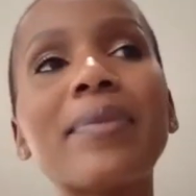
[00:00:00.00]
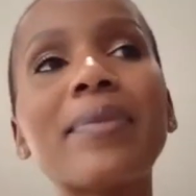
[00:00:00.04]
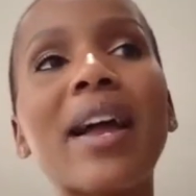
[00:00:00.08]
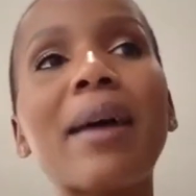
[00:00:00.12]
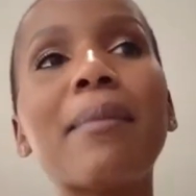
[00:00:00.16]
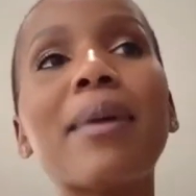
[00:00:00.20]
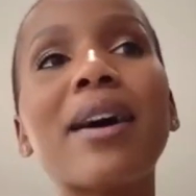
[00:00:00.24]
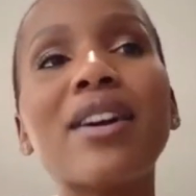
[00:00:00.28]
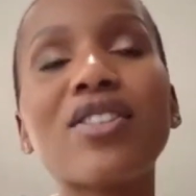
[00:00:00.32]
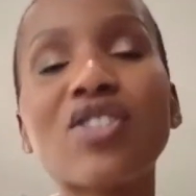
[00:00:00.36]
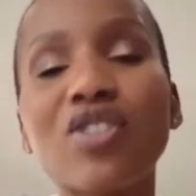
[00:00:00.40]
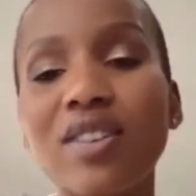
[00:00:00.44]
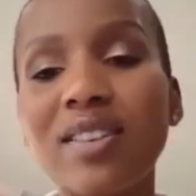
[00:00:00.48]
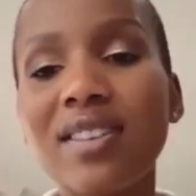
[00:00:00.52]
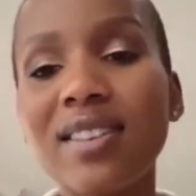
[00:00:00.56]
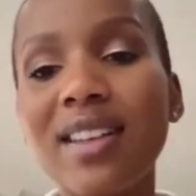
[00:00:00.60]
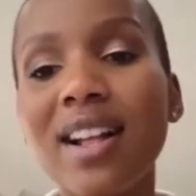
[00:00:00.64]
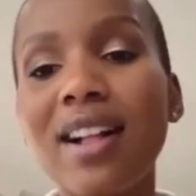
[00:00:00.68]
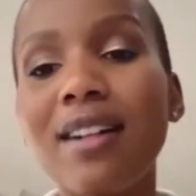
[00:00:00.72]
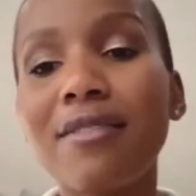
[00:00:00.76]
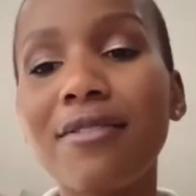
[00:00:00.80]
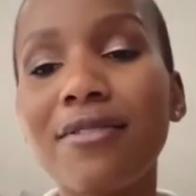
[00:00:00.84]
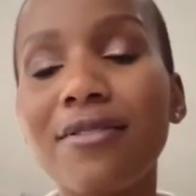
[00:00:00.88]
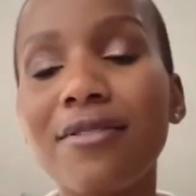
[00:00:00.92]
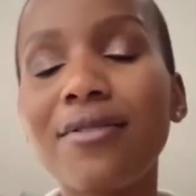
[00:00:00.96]
about
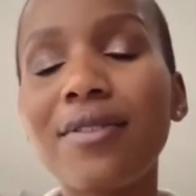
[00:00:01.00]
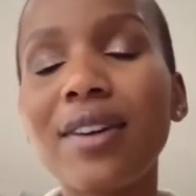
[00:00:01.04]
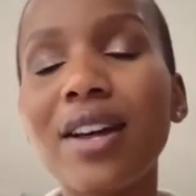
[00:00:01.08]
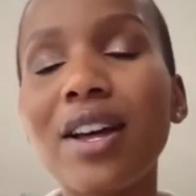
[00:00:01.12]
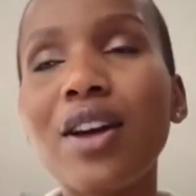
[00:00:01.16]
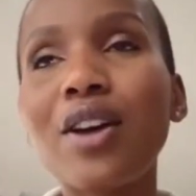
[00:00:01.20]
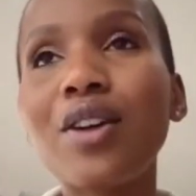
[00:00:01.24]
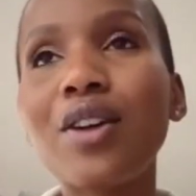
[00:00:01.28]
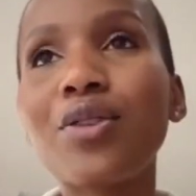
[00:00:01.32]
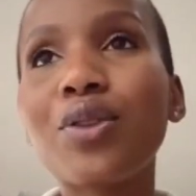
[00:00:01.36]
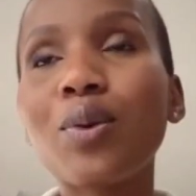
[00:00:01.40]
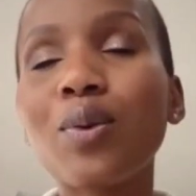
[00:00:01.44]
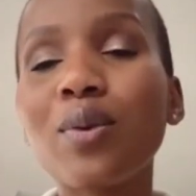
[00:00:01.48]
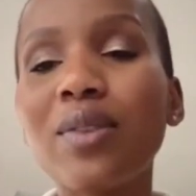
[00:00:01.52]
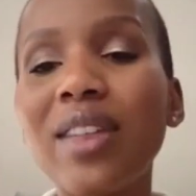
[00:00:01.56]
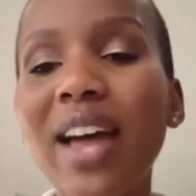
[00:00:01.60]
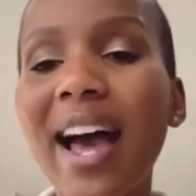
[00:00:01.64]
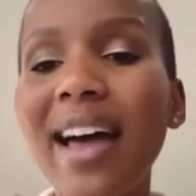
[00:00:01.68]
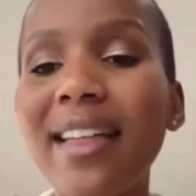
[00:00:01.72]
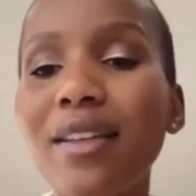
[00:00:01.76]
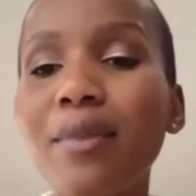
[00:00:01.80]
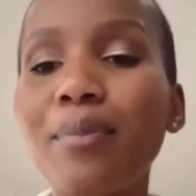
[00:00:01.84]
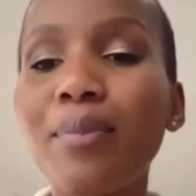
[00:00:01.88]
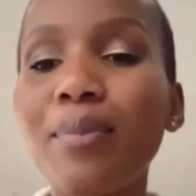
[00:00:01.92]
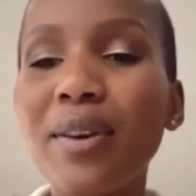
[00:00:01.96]
yourself through the
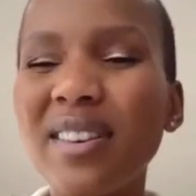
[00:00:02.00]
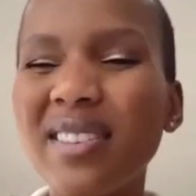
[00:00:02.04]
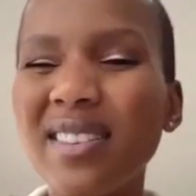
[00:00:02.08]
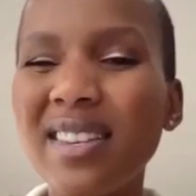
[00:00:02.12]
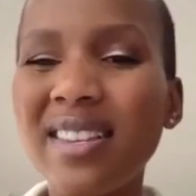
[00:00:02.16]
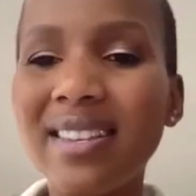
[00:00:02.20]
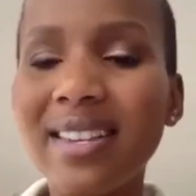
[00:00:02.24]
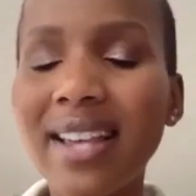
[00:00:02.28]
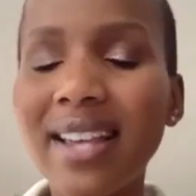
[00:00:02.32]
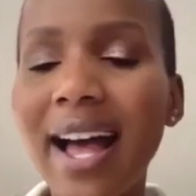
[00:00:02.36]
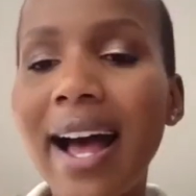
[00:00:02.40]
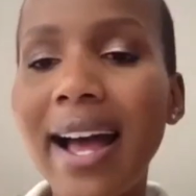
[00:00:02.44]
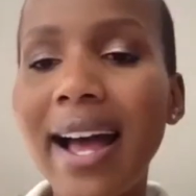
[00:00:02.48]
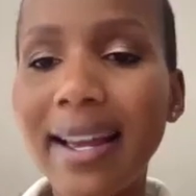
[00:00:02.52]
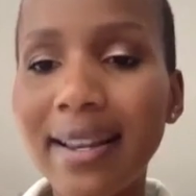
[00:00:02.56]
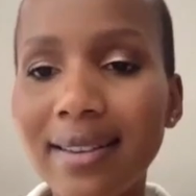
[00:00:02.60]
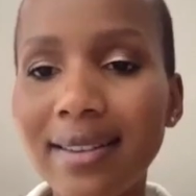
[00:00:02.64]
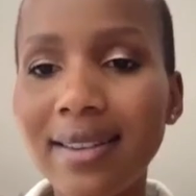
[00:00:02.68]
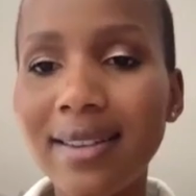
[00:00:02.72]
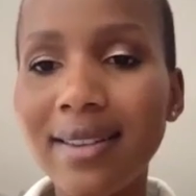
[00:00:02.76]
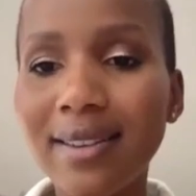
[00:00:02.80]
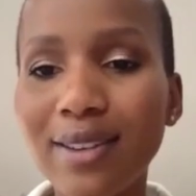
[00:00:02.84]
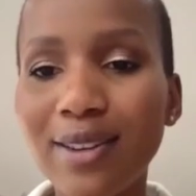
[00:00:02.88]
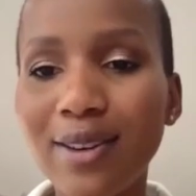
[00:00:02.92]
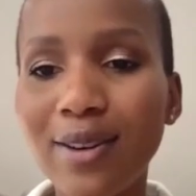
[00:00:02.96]
other person's
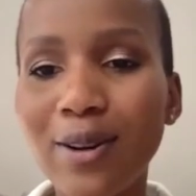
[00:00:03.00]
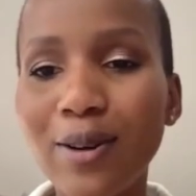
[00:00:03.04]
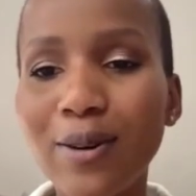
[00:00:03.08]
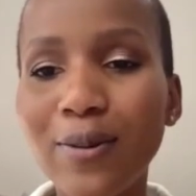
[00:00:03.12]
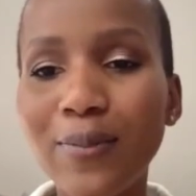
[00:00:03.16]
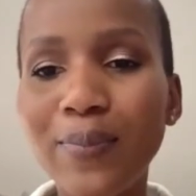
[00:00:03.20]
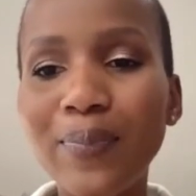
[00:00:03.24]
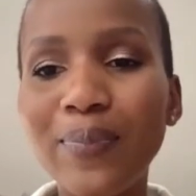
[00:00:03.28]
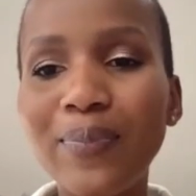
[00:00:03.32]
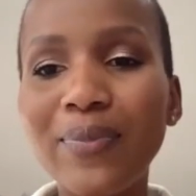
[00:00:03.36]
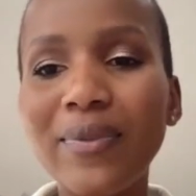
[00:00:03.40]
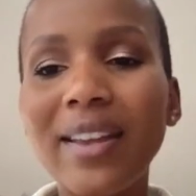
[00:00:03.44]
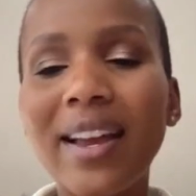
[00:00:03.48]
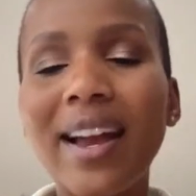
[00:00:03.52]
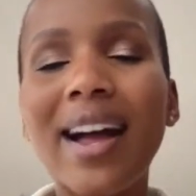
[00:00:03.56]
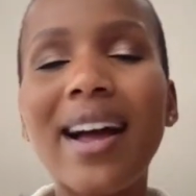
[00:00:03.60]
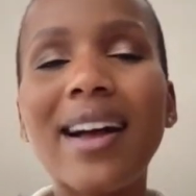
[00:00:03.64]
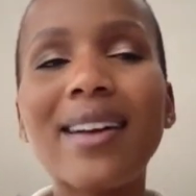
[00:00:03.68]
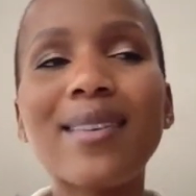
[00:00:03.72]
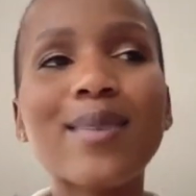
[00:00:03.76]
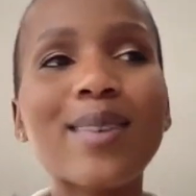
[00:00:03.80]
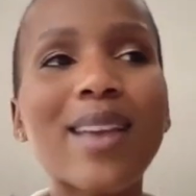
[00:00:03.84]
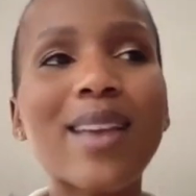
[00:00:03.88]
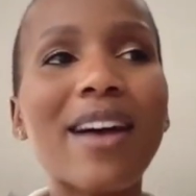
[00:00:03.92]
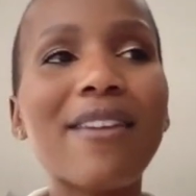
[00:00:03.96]
eyes, you know.
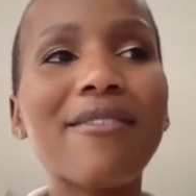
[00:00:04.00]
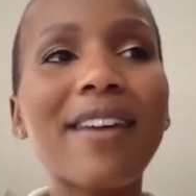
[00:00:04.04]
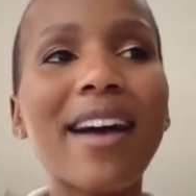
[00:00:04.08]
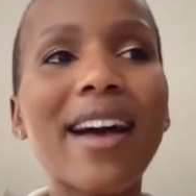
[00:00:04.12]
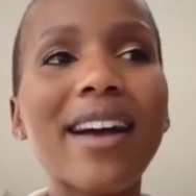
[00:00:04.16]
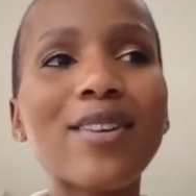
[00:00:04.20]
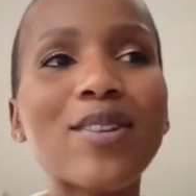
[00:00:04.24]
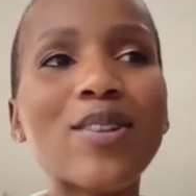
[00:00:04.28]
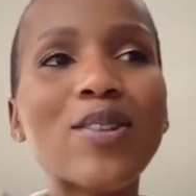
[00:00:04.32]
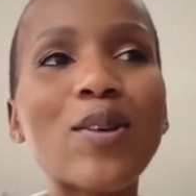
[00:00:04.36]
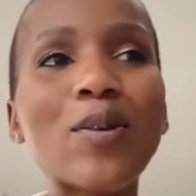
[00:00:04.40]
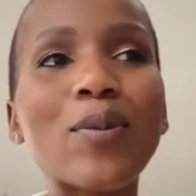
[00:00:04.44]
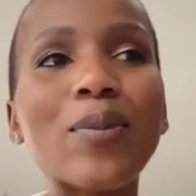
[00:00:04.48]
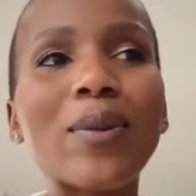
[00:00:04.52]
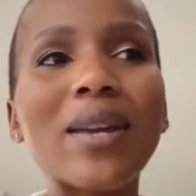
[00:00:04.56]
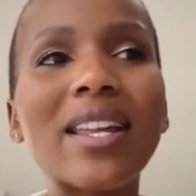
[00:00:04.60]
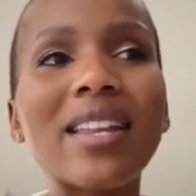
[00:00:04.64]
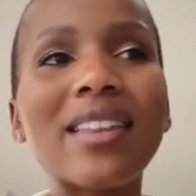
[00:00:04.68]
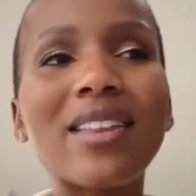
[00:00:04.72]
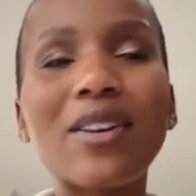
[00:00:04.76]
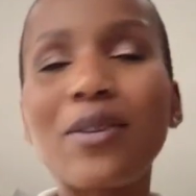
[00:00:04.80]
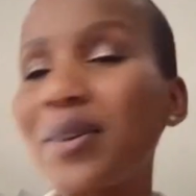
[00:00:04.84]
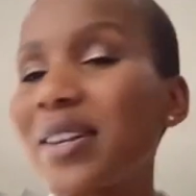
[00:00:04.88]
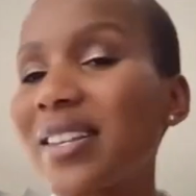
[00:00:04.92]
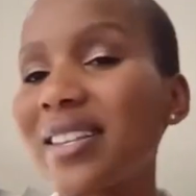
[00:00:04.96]
I've had so many,
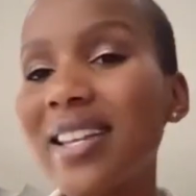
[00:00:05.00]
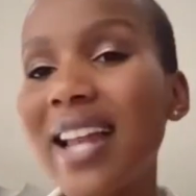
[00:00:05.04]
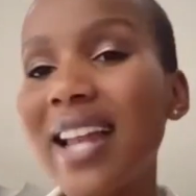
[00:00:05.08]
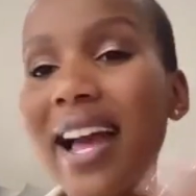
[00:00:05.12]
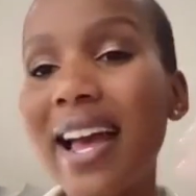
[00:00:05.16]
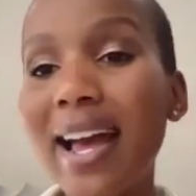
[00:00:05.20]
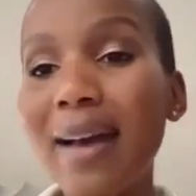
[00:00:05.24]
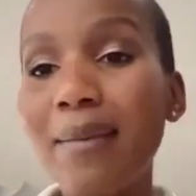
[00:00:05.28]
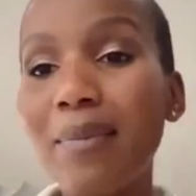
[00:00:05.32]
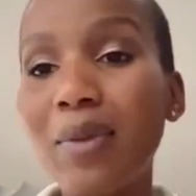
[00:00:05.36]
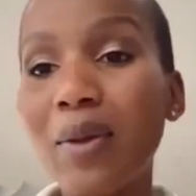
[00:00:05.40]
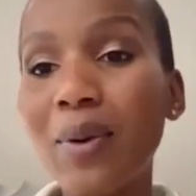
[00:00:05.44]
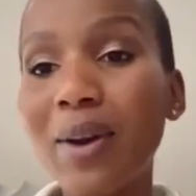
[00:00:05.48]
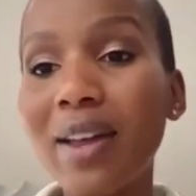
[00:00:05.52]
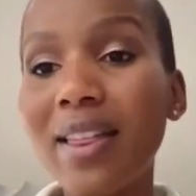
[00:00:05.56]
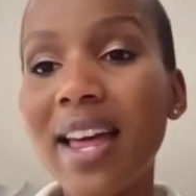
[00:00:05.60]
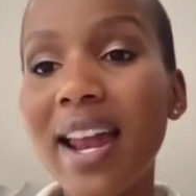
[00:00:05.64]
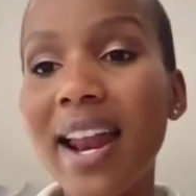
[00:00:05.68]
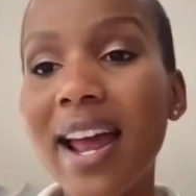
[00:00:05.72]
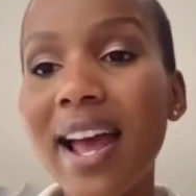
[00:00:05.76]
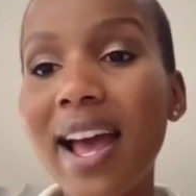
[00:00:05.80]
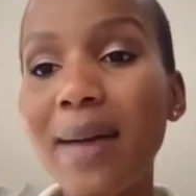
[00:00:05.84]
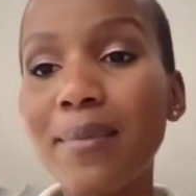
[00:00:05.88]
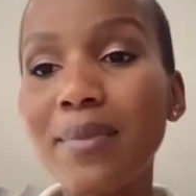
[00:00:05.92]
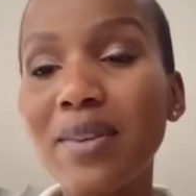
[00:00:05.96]
the reason I am the way that
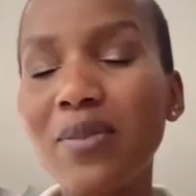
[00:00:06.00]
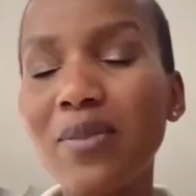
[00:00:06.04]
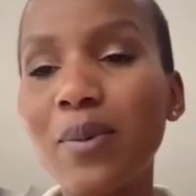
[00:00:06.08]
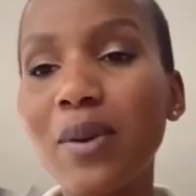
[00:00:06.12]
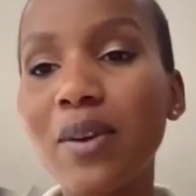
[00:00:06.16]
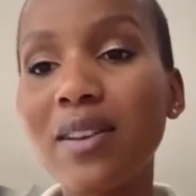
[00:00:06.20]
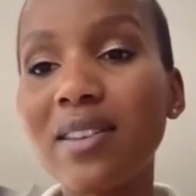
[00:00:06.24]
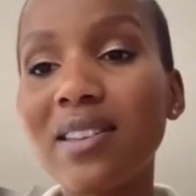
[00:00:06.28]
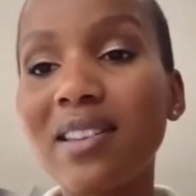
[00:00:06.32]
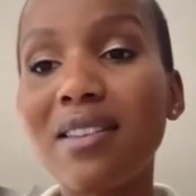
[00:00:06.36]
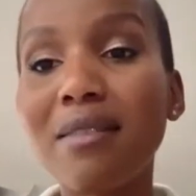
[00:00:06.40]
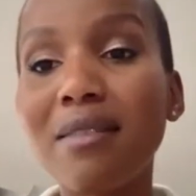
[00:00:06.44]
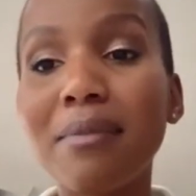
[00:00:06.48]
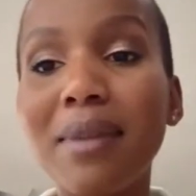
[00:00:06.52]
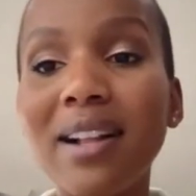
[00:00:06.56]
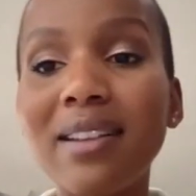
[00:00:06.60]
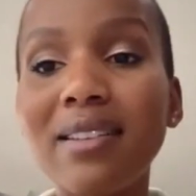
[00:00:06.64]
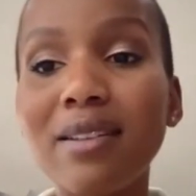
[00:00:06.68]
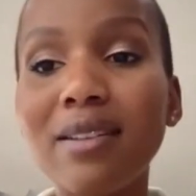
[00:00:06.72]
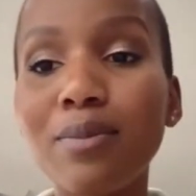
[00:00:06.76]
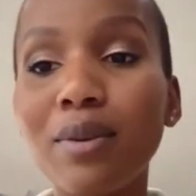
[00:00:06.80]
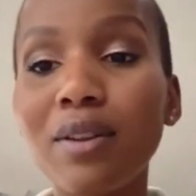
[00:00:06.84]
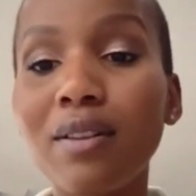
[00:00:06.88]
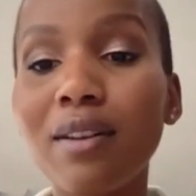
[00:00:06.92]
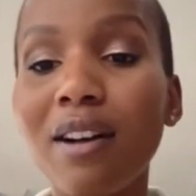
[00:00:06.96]
I am is because of the multiple